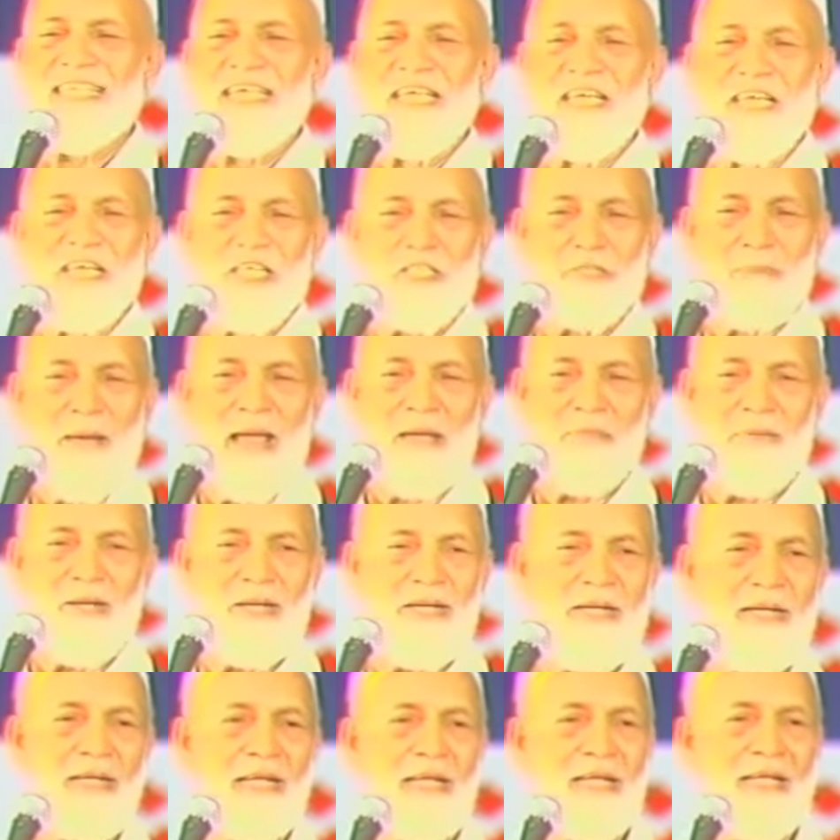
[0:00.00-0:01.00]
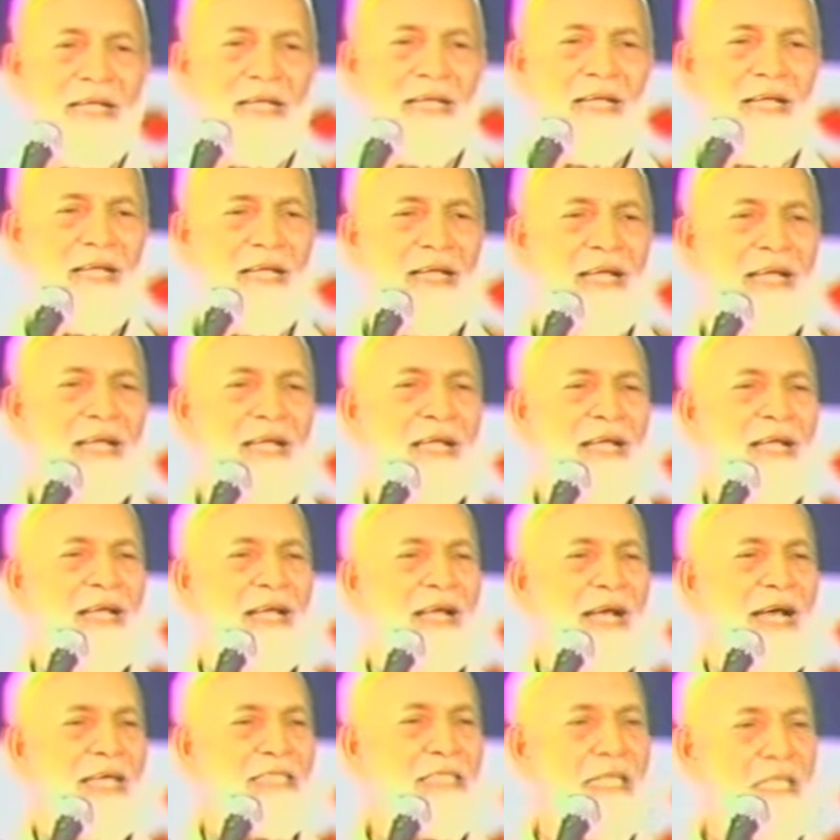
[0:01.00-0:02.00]
the English Bible.
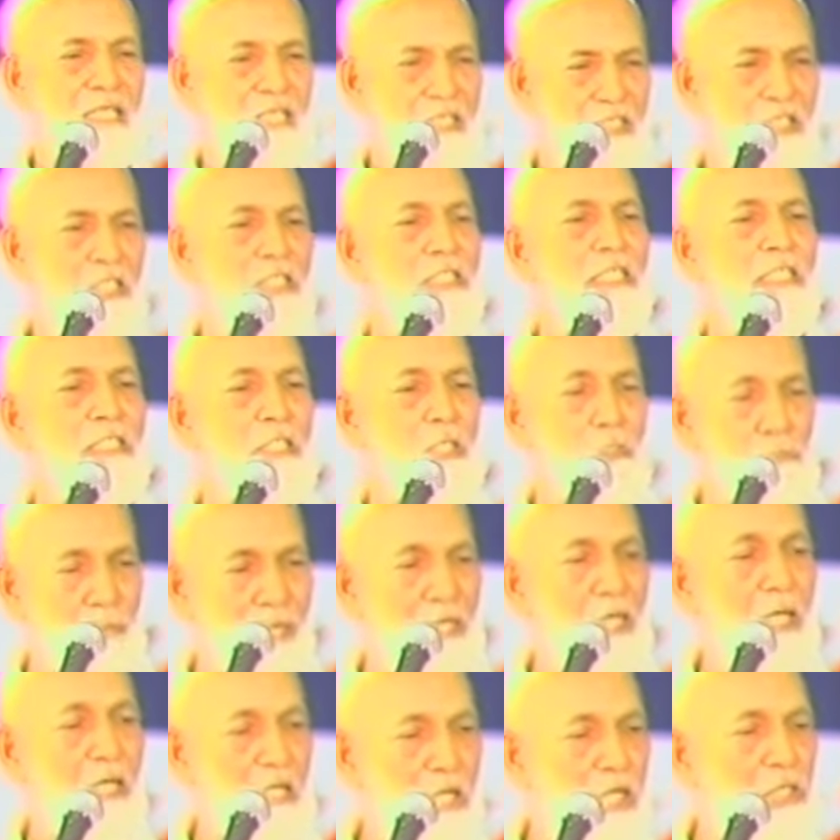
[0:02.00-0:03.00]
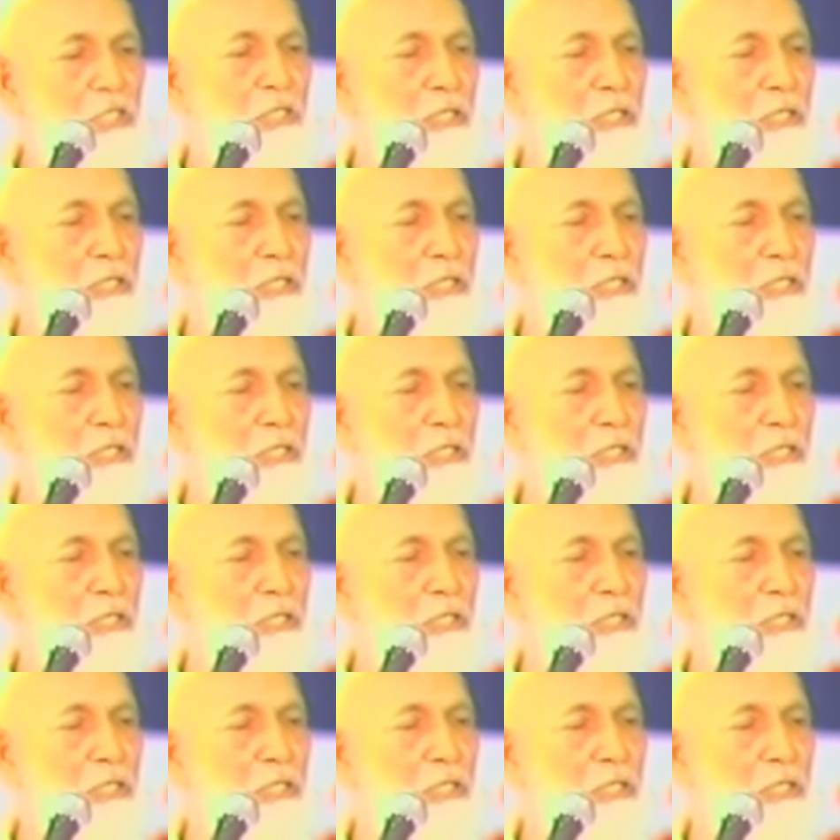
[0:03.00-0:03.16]
I said, did Jesus speak English?